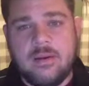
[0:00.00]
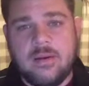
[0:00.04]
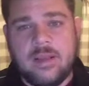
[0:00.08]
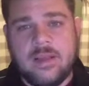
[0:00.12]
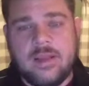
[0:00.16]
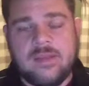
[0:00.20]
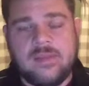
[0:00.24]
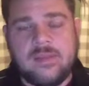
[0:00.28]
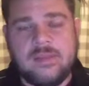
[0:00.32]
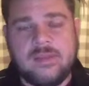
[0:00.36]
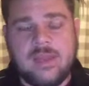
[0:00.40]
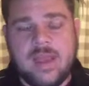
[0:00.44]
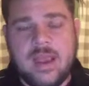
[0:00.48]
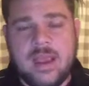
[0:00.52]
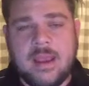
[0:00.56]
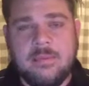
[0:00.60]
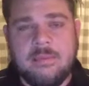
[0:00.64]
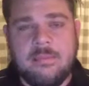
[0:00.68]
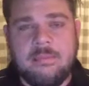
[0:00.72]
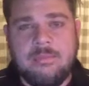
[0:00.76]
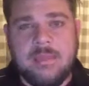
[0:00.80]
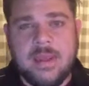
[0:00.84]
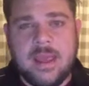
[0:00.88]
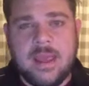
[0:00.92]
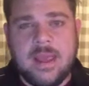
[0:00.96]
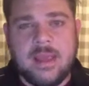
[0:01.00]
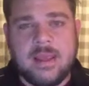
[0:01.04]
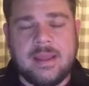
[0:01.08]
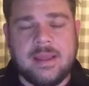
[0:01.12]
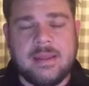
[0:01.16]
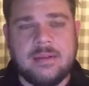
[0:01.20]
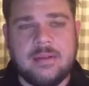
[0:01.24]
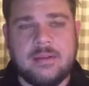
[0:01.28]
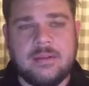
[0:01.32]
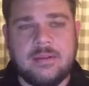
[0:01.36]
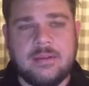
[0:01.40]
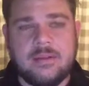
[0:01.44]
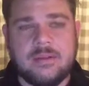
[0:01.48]
is a big
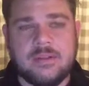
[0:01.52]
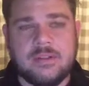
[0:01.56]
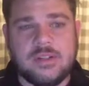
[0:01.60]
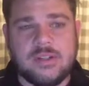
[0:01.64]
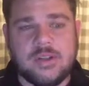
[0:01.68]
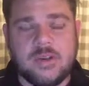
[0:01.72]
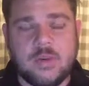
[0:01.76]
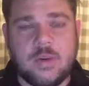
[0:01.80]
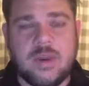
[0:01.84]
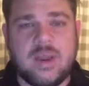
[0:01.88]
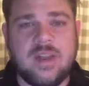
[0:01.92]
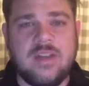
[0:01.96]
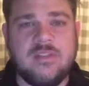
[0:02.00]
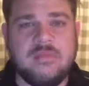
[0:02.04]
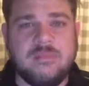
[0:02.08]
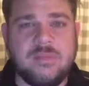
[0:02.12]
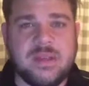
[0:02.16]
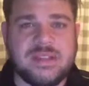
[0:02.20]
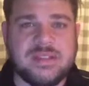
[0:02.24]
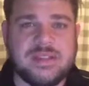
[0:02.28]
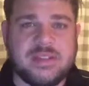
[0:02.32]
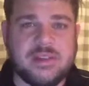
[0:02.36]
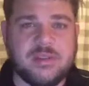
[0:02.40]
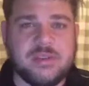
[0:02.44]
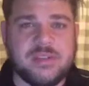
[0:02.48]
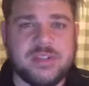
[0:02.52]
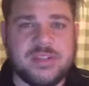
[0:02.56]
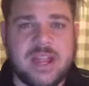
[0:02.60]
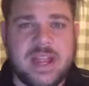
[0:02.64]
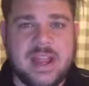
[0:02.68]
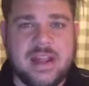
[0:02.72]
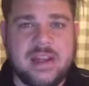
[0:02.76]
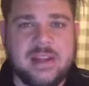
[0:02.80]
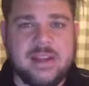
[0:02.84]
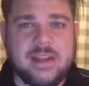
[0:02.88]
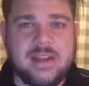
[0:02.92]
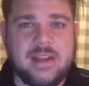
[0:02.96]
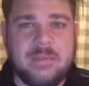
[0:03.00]
degree of
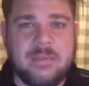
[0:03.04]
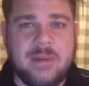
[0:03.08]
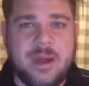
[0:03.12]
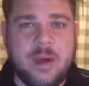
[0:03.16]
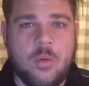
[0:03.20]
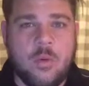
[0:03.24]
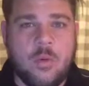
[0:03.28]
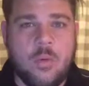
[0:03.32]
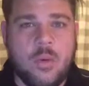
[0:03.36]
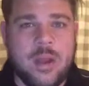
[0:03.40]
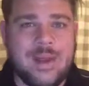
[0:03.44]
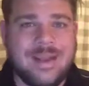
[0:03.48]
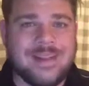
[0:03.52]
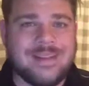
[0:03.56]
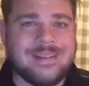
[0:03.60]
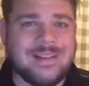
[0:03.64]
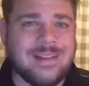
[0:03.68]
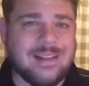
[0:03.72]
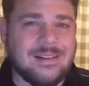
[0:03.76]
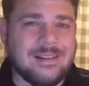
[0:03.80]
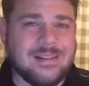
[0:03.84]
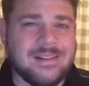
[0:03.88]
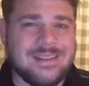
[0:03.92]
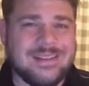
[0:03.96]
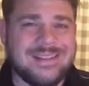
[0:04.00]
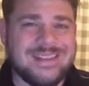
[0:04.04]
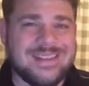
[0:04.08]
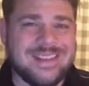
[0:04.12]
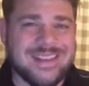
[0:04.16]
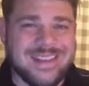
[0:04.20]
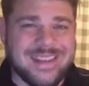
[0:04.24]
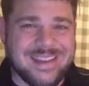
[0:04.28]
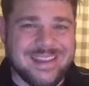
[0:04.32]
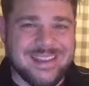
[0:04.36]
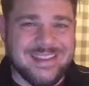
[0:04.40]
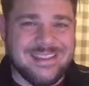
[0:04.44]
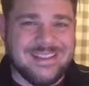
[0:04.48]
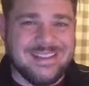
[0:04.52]
misunderstanding about what intelligence
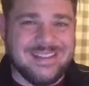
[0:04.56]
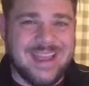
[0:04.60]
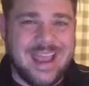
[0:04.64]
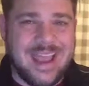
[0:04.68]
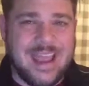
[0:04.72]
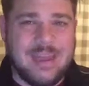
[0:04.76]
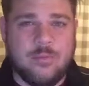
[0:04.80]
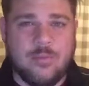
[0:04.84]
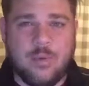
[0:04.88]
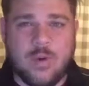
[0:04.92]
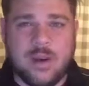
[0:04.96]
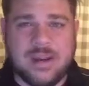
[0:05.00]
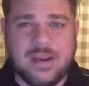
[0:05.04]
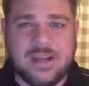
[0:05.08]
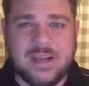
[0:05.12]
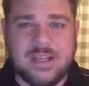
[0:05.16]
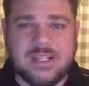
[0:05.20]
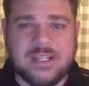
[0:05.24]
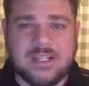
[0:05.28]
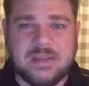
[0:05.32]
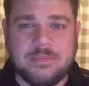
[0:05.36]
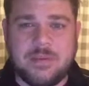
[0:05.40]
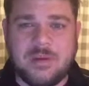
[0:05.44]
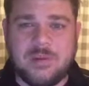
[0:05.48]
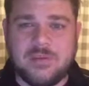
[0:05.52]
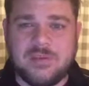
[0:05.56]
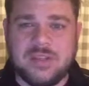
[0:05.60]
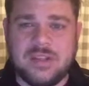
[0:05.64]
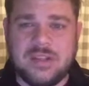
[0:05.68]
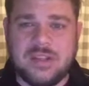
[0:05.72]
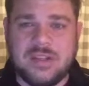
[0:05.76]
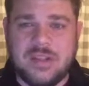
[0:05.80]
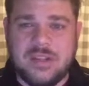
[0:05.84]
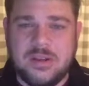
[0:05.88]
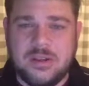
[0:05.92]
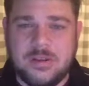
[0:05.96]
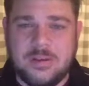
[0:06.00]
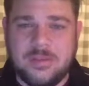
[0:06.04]
is and what it is supposed to
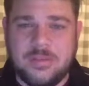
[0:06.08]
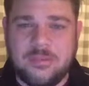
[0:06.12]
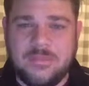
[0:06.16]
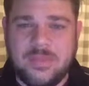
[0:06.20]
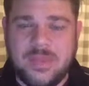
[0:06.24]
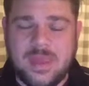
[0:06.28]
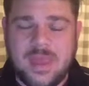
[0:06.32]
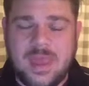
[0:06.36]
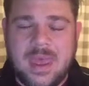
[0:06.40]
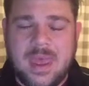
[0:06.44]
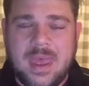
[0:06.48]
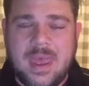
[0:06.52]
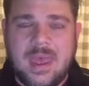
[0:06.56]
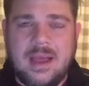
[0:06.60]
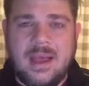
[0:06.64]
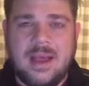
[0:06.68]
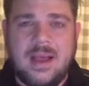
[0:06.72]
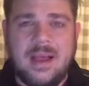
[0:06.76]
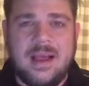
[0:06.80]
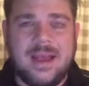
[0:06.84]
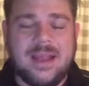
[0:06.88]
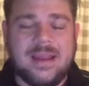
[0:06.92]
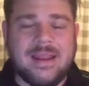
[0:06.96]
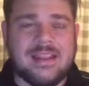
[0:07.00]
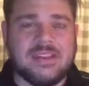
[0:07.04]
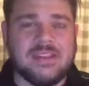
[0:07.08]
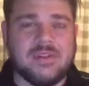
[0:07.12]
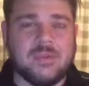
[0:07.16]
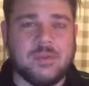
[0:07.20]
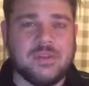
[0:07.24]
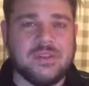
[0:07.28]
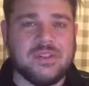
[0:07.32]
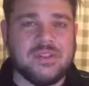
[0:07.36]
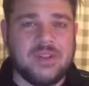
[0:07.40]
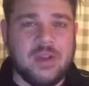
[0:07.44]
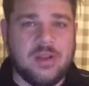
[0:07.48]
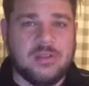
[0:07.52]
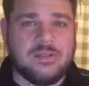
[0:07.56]
do. And as a
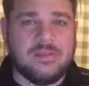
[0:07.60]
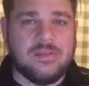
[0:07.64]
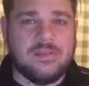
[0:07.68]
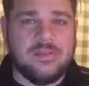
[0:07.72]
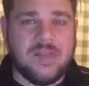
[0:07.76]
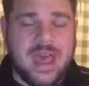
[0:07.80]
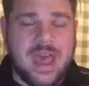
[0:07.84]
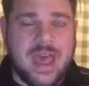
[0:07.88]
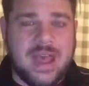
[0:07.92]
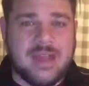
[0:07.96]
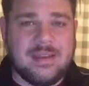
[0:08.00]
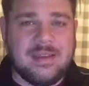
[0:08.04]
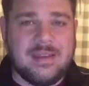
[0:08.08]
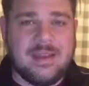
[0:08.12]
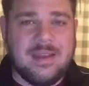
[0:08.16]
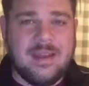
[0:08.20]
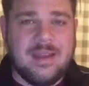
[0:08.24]
result of that,